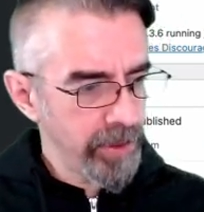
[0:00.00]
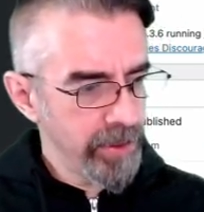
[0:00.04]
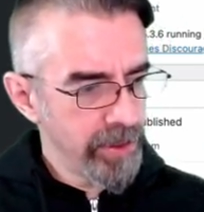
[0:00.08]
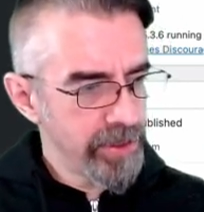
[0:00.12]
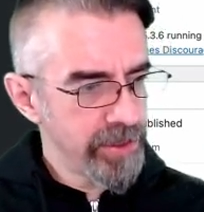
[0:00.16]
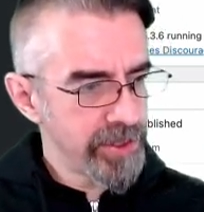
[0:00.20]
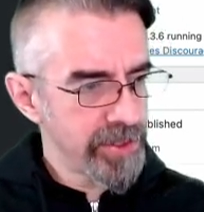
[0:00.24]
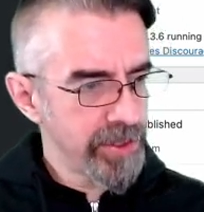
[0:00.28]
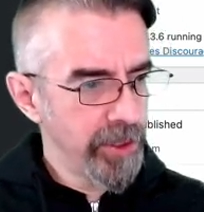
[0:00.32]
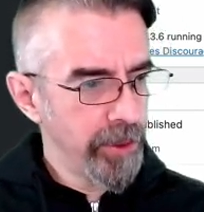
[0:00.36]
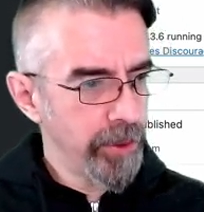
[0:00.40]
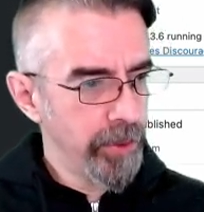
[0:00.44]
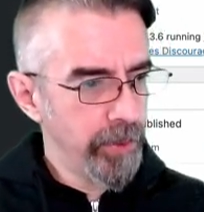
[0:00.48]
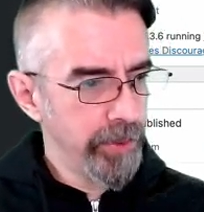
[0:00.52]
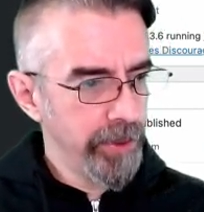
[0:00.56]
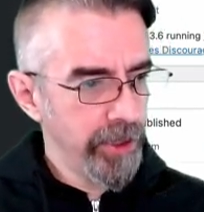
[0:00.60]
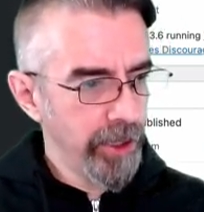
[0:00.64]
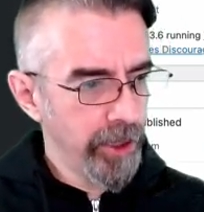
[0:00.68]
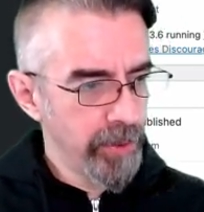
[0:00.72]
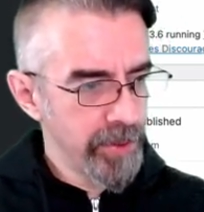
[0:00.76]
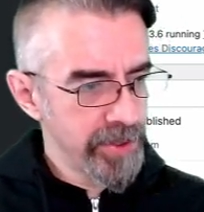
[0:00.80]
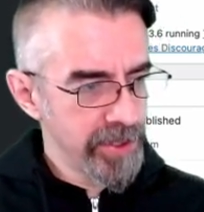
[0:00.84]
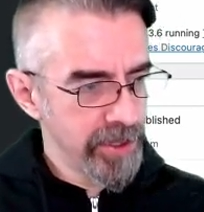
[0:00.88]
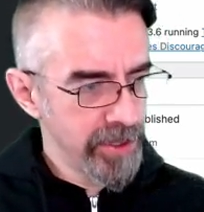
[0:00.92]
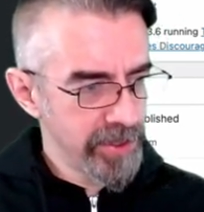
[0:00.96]
So,
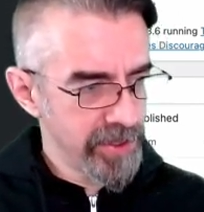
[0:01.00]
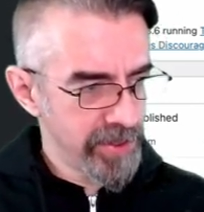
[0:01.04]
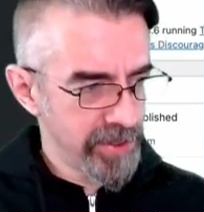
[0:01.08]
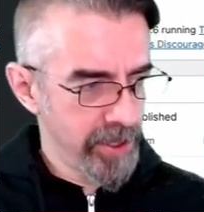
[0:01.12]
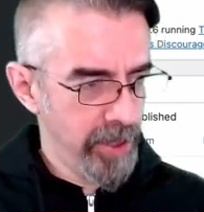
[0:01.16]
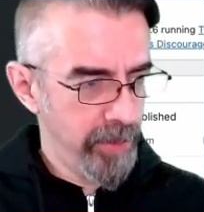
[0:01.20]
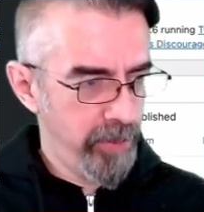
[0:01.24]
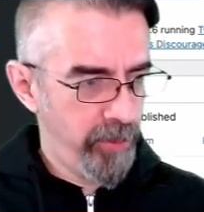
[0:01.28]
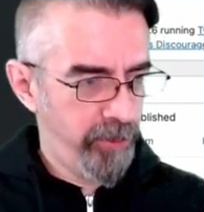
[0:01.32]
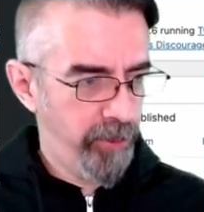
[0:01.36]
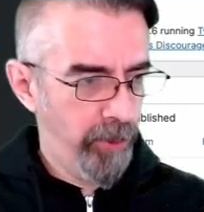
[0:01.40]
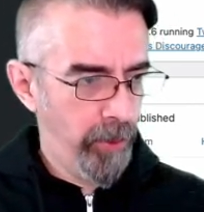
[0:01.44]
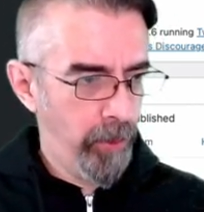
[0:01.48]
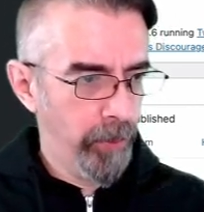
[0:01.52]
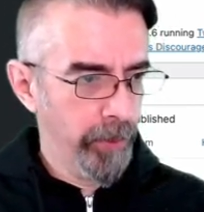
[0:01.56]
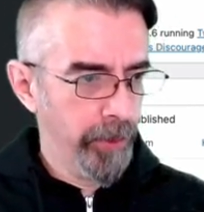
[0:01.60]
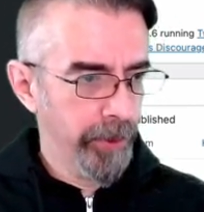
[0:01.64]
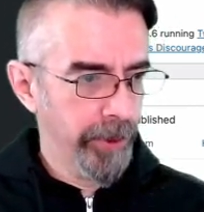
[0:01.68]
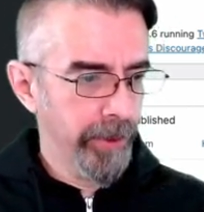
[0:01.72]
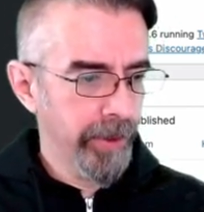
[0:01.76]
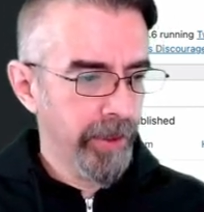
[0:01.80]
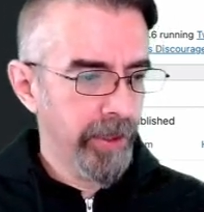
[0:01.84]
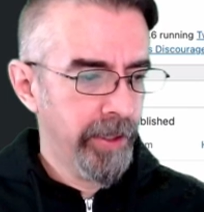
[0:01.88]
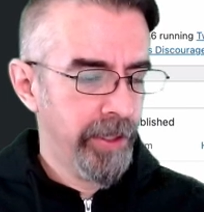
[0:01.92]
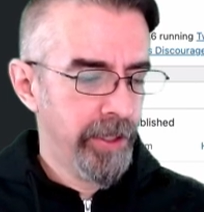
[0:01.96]
it's in a
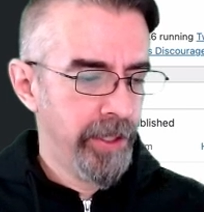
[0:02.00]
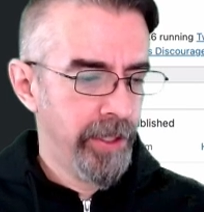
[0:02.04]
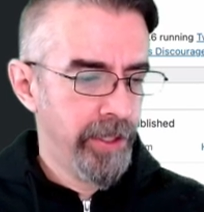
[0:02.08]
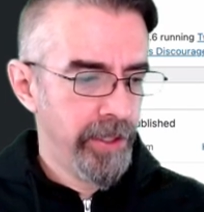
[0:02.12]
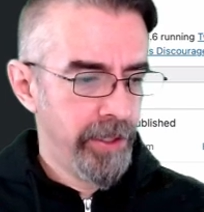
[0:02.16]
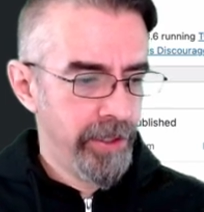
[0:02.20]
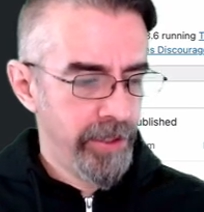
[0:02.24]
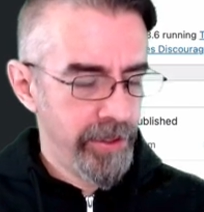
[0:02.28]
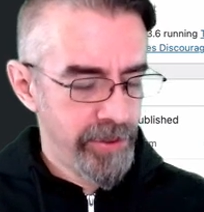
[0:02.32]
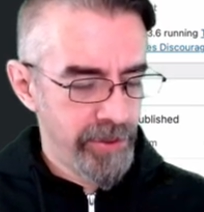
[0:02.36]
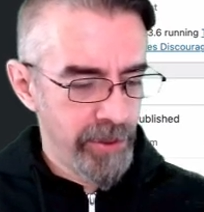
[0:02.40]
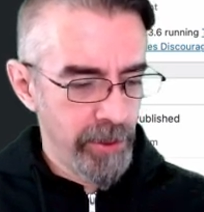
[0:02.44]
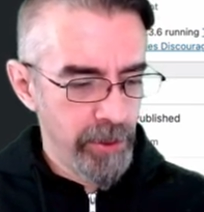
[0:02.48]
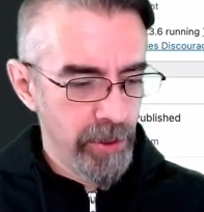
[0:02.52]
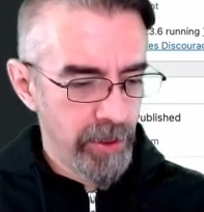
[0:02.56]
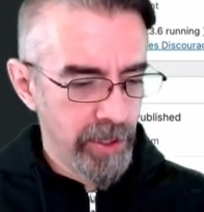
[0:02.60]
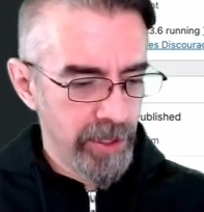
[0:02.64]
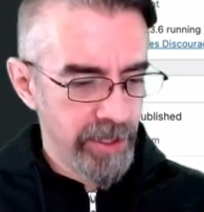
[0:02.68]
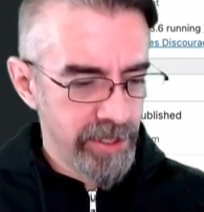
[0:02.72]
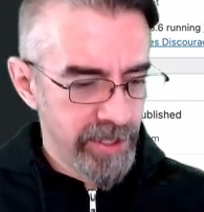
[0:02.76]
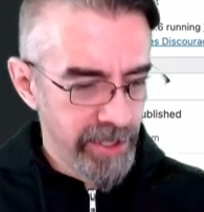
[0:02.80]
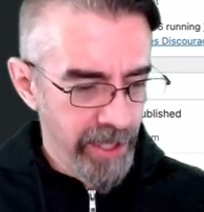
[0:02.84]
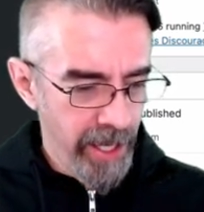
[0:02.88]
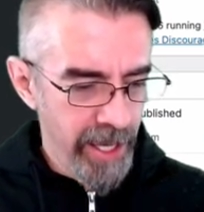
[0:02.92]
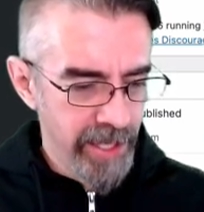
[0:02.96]
subfolder, so you
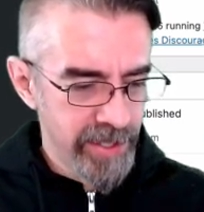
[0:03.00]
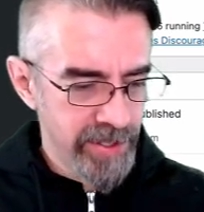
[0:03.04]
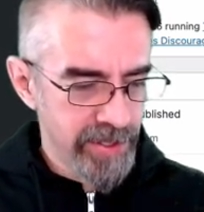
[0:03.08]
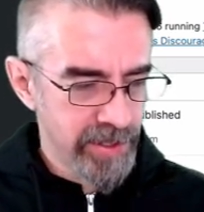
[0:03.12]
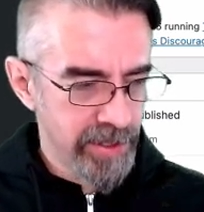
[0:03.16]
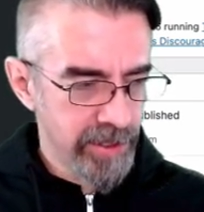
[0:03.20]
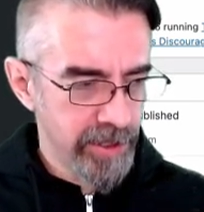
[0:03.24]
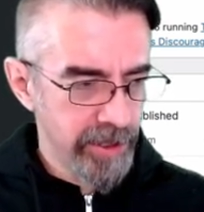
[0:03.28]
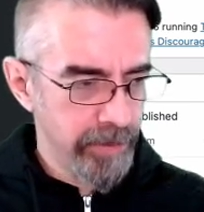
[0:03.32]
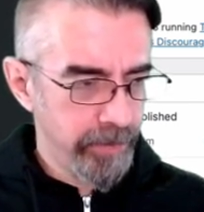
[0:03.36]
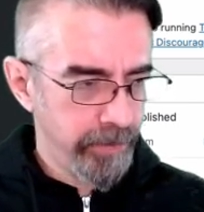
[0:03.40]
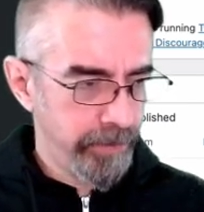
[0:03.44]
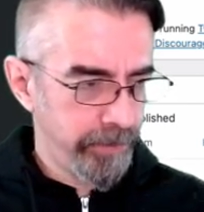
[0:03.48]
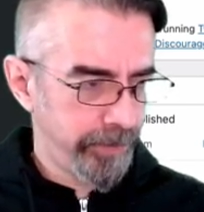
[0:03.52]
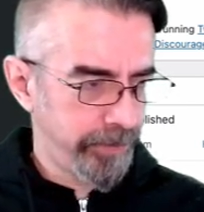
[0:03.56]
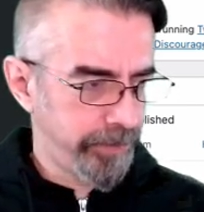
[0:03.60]
can test it